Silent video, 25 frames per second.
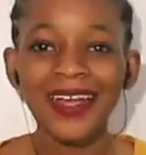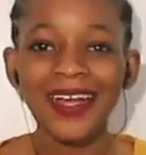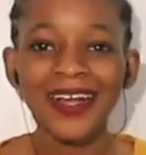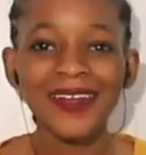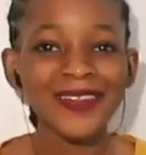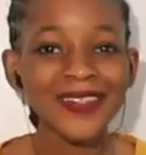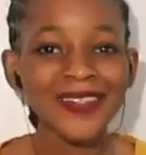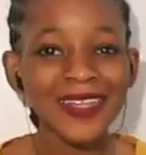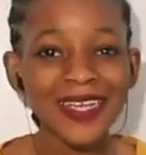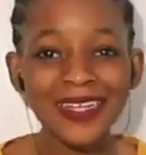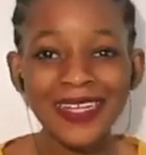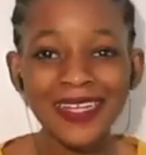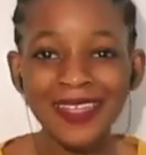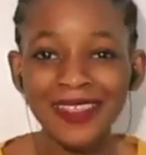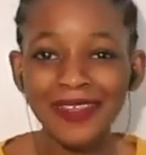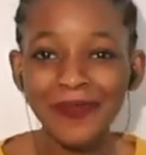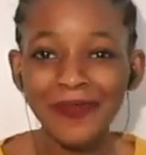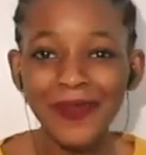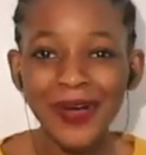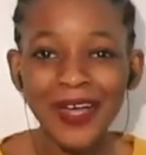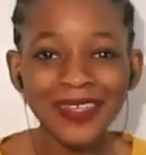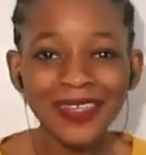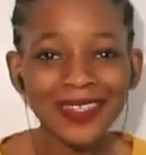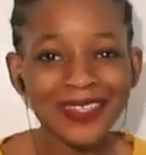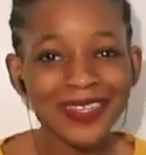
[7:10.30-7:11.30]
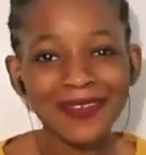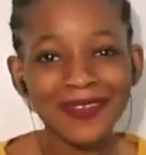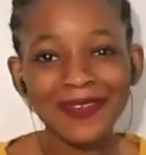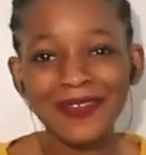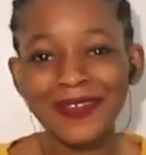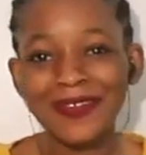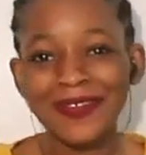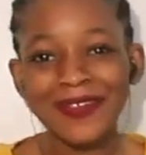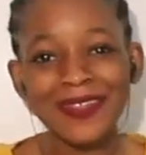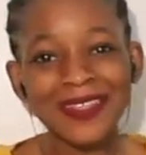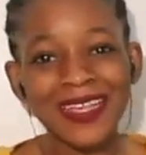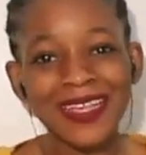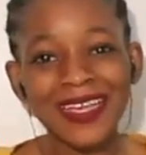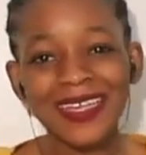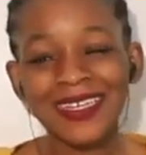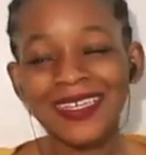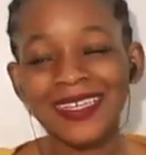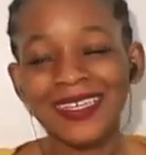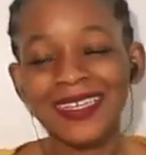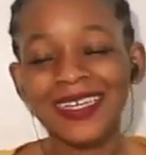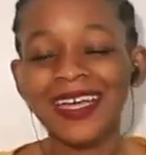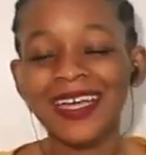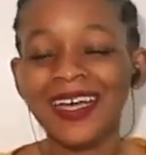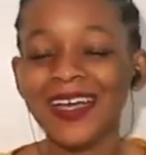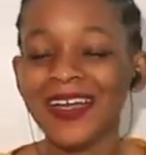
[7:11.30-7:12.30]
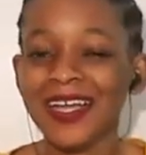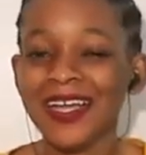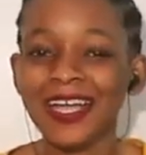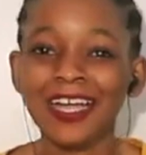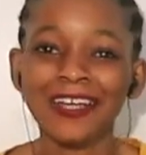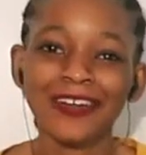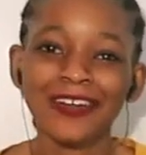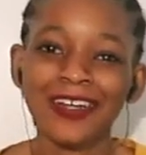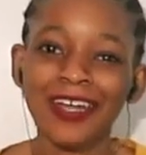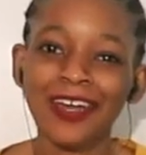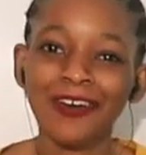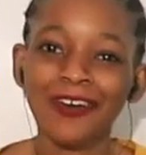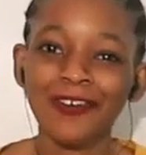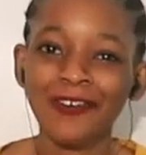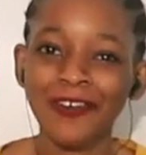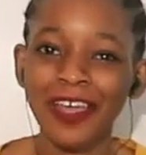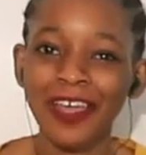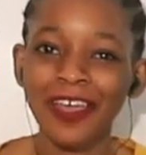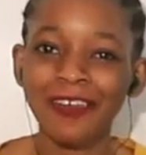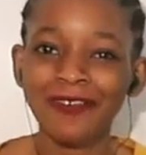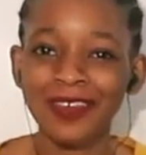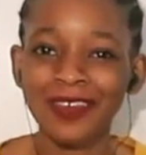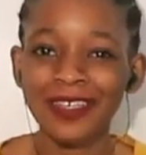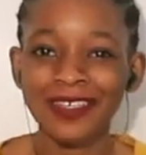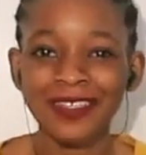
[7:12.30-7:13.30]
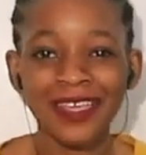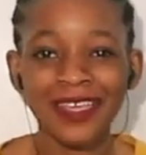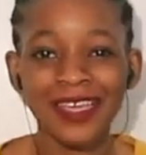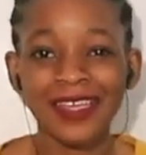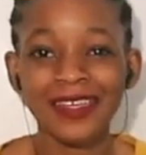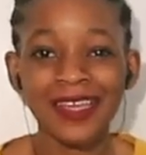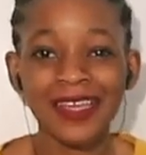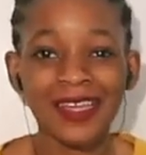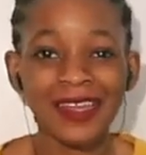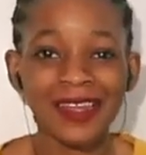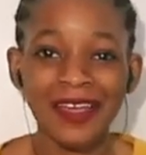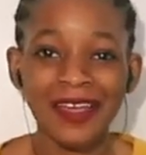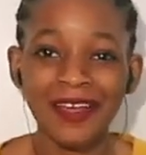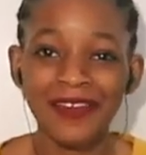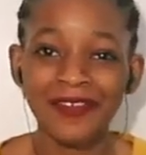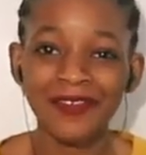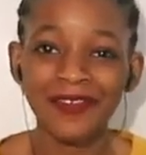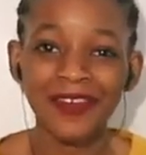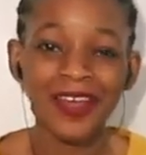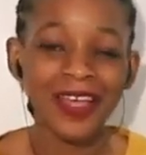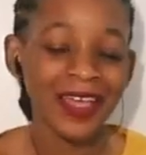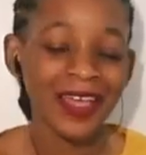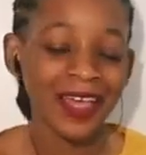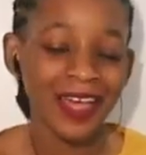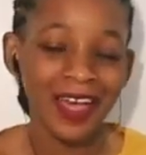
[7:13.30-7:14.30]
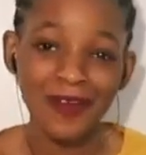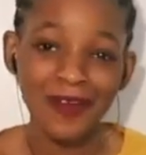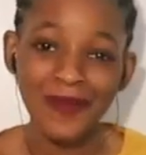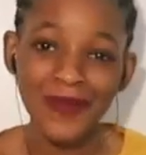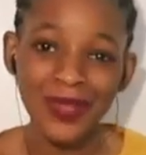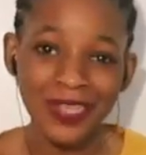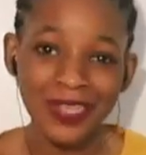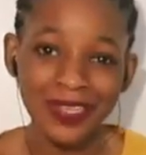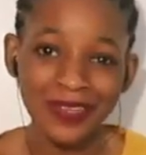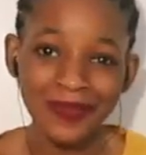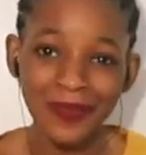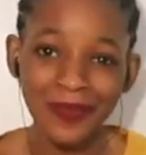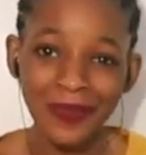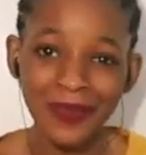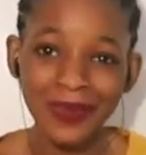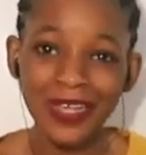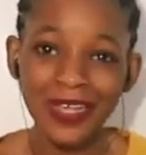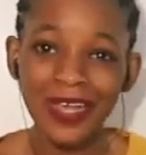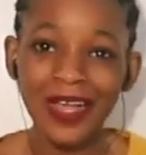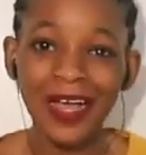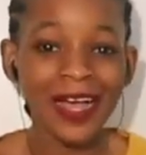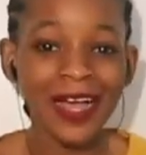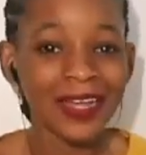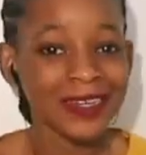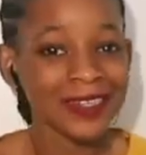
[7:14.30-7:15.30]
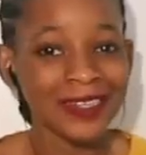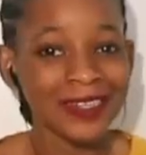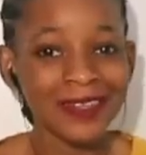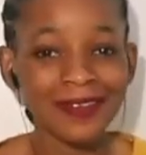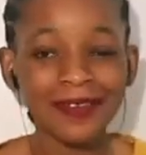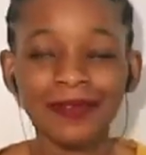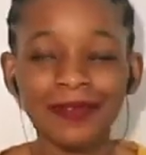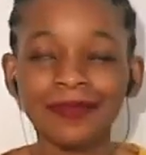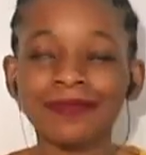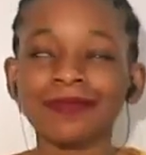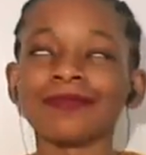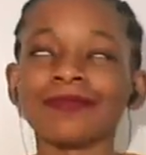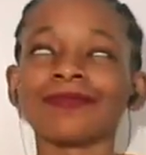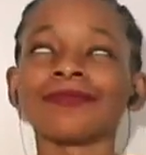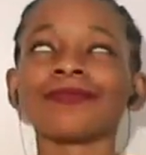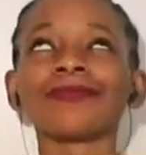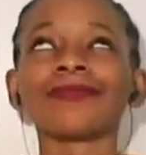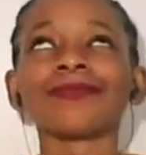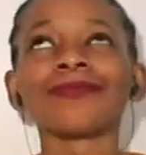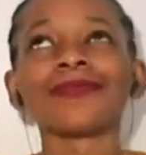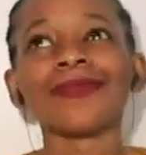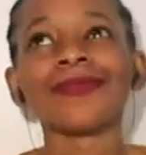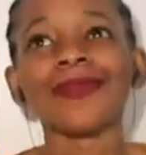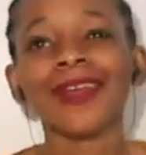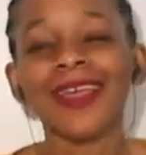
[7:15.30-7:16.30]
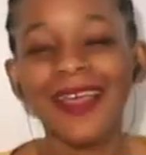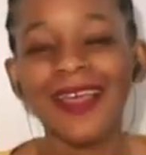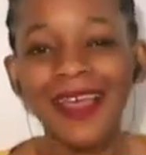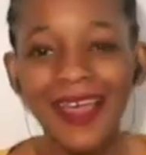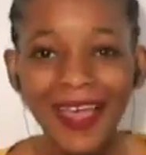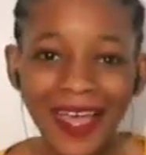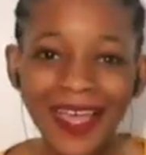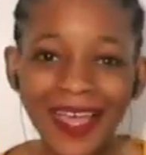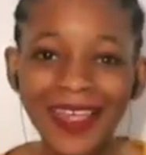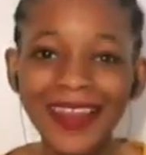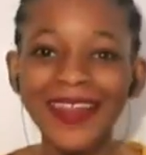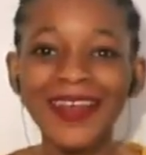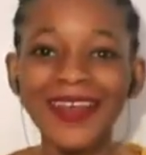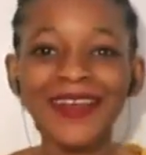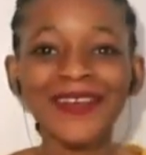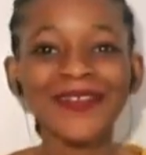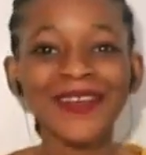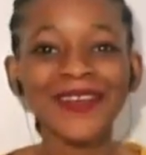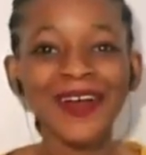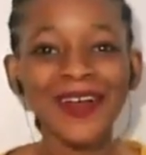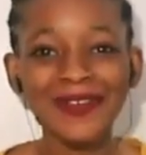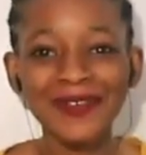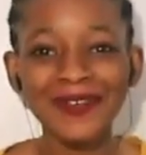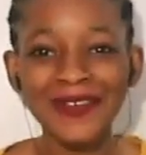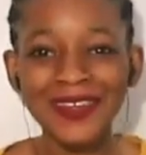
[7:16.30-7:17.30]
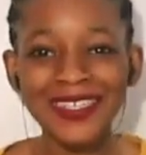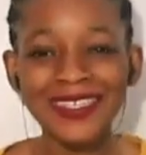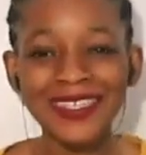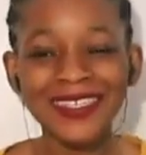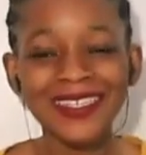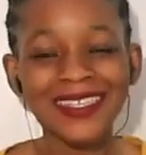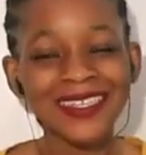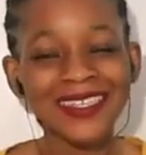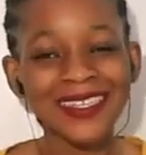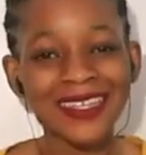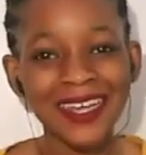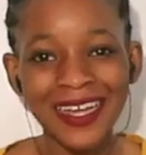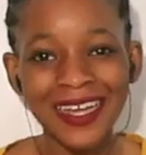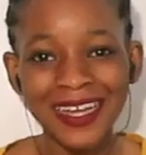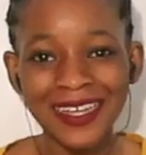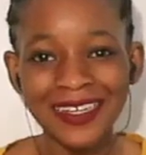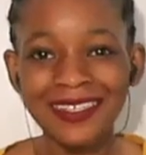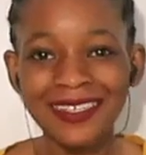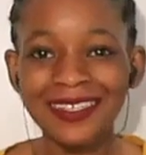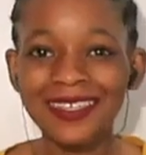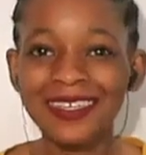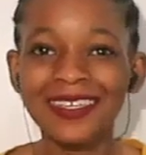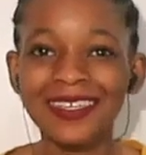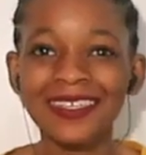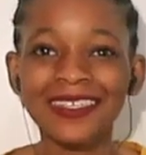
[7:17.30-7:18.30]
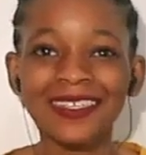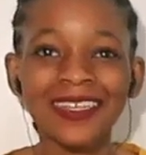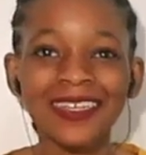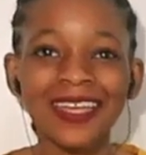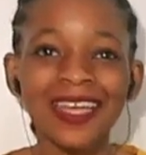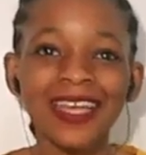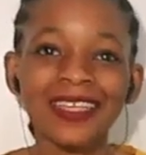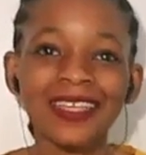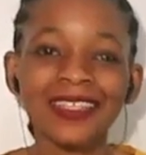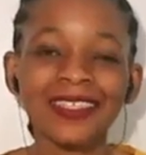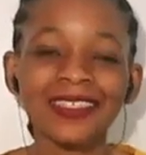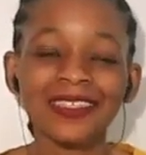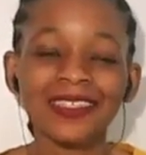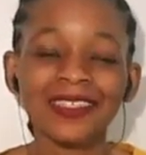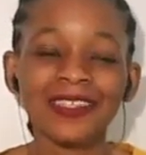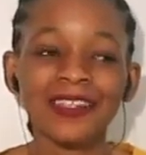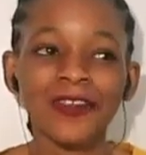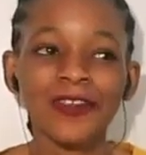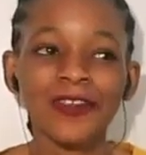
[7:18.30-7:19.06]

I said in the past, I'm still saying it now, and I'll forever say it. I love Ahmed. I did. I love Ahmed Deedat. He's just.